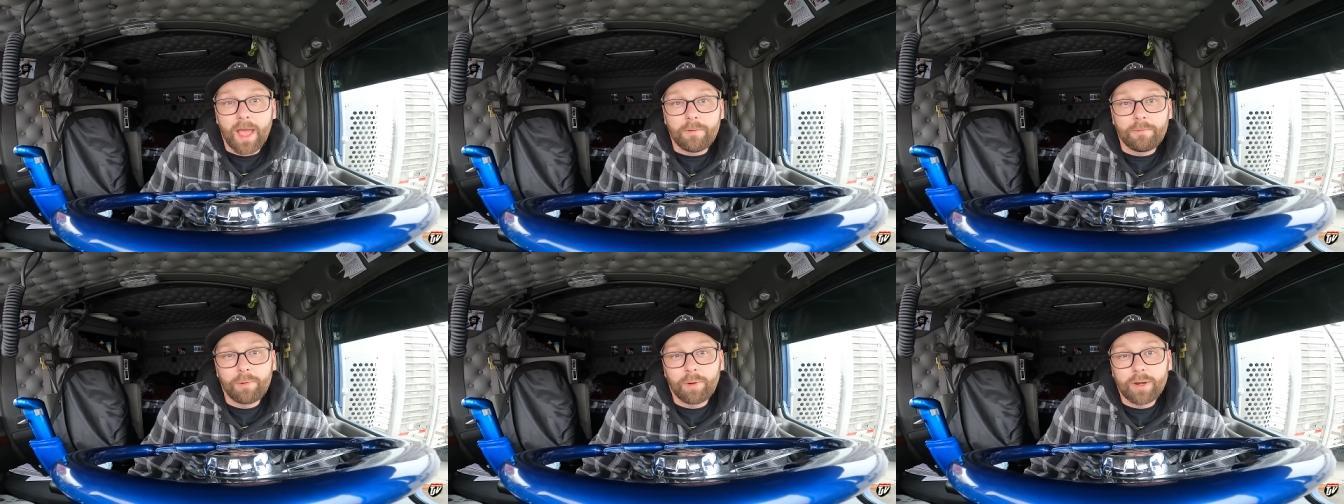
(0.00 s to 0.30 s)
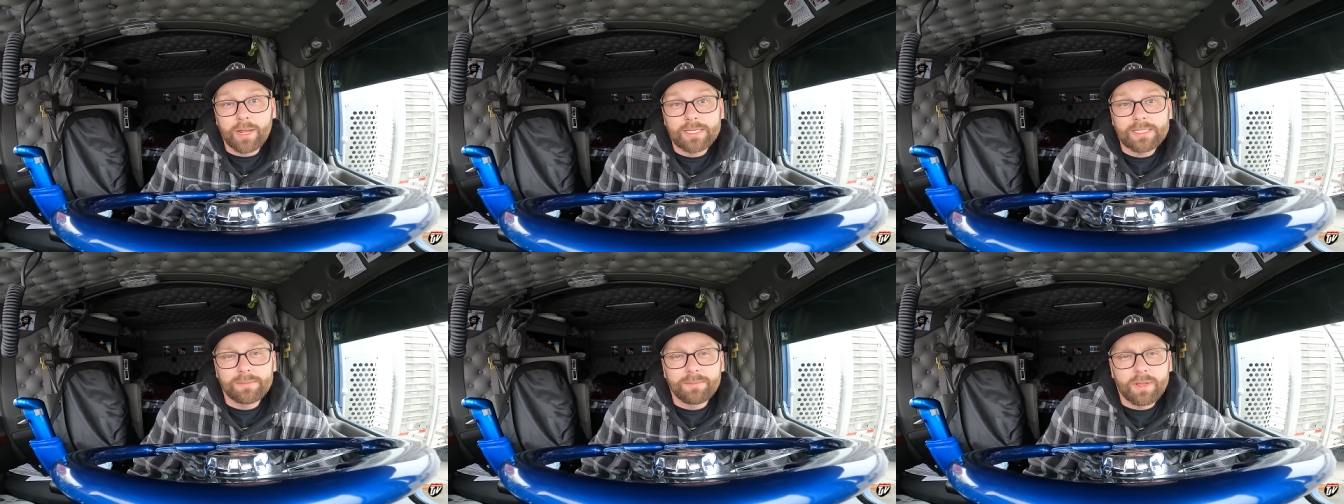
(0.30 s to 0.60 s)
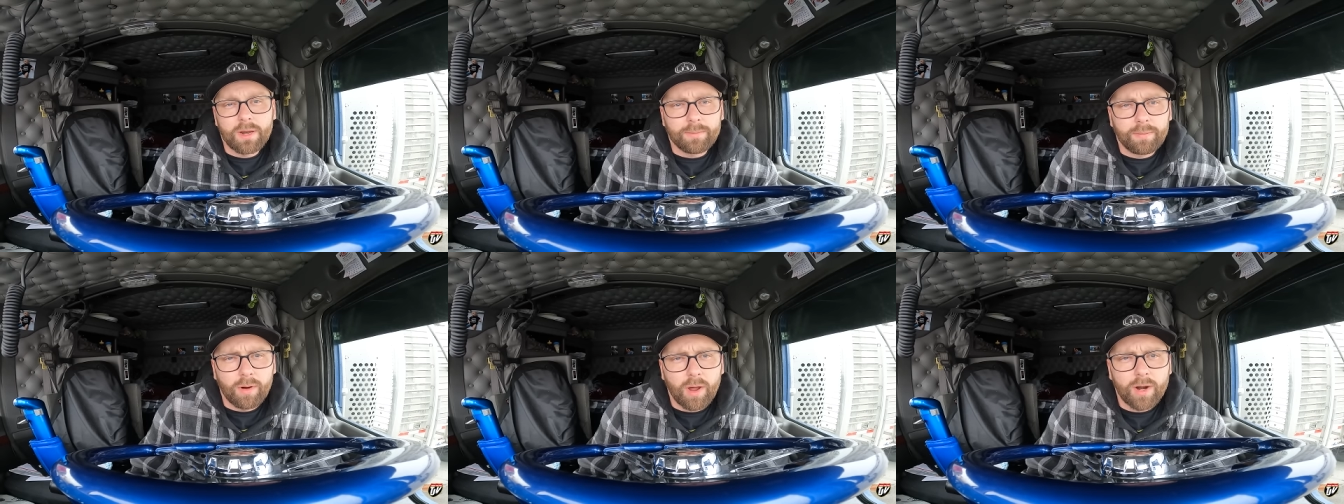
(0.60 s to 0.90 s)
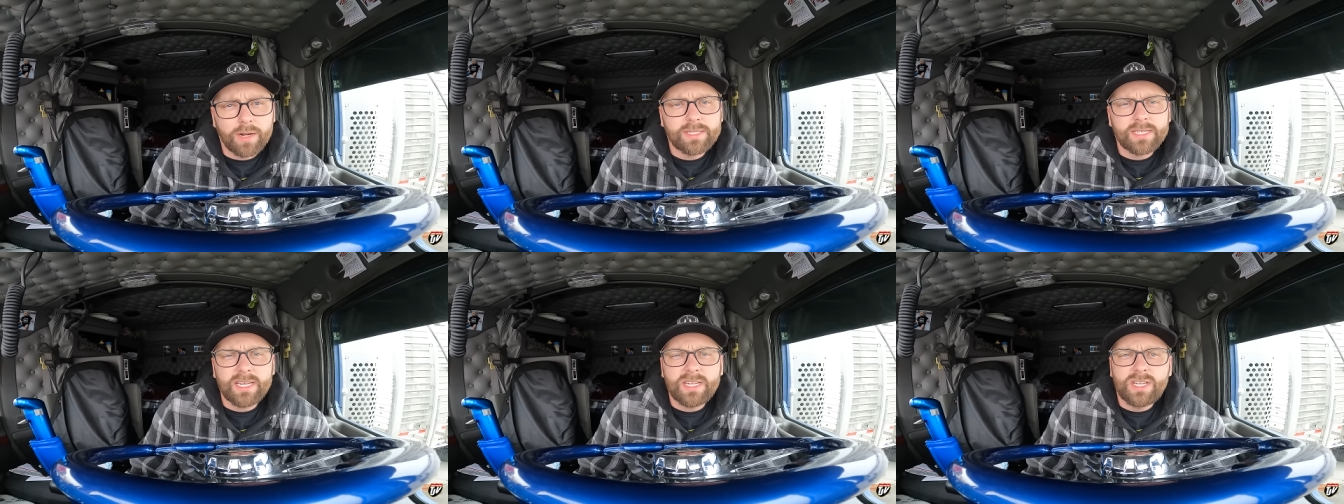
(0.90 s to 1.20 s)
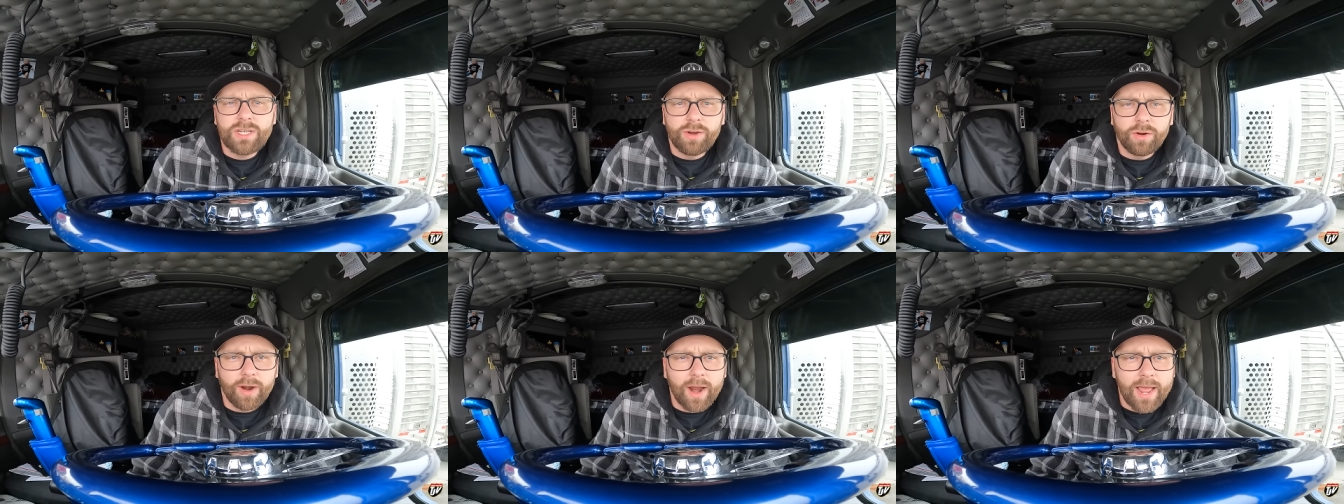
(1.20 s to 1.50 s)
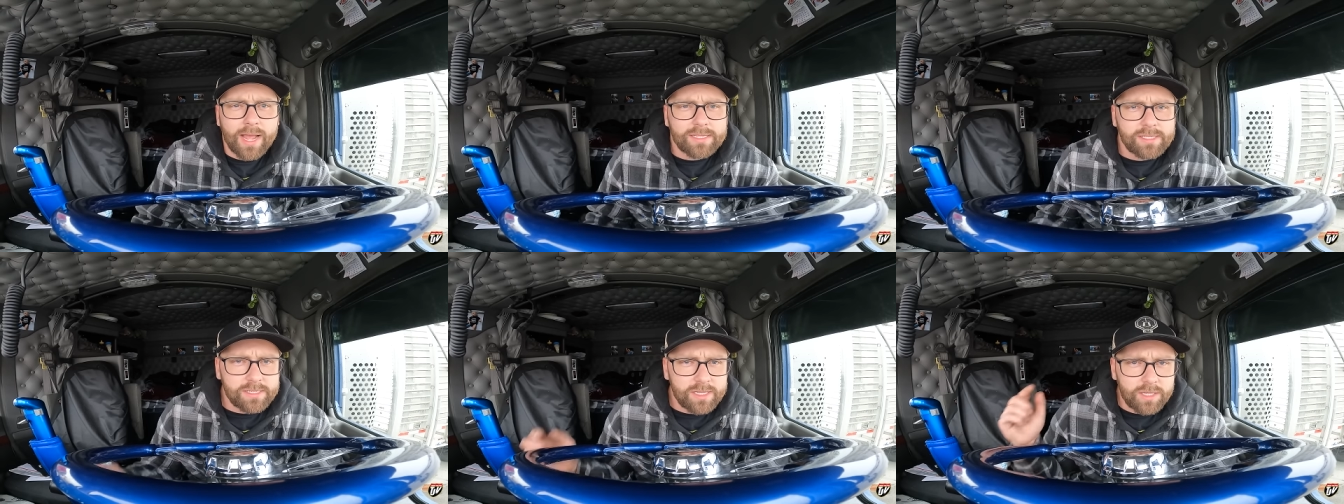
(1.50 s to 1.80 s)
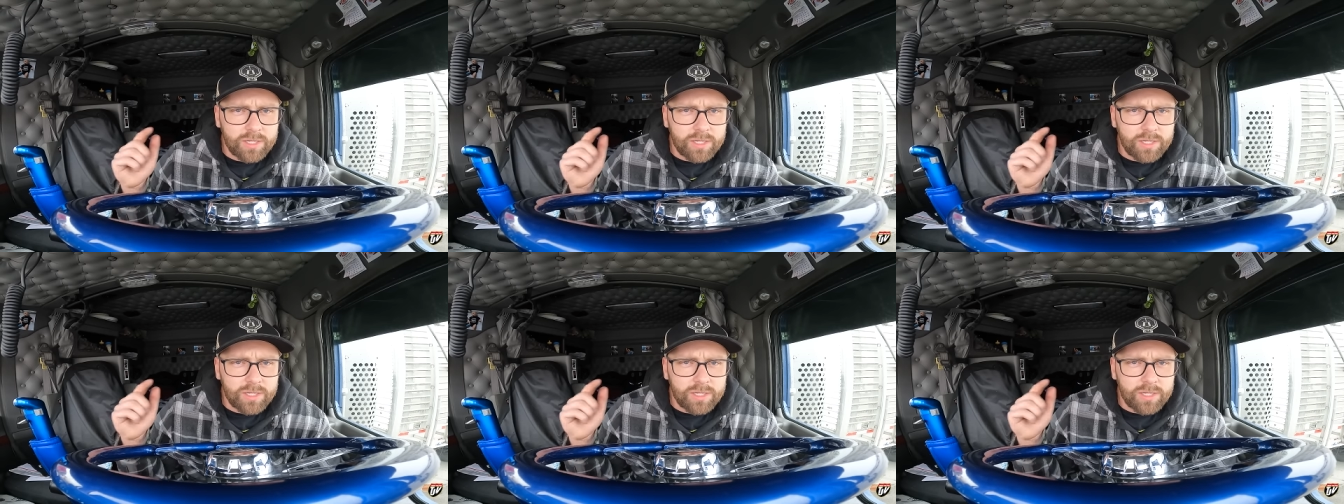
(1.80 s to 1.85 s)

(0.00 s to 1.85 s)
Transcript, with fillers: And we want to get some of their products into your hands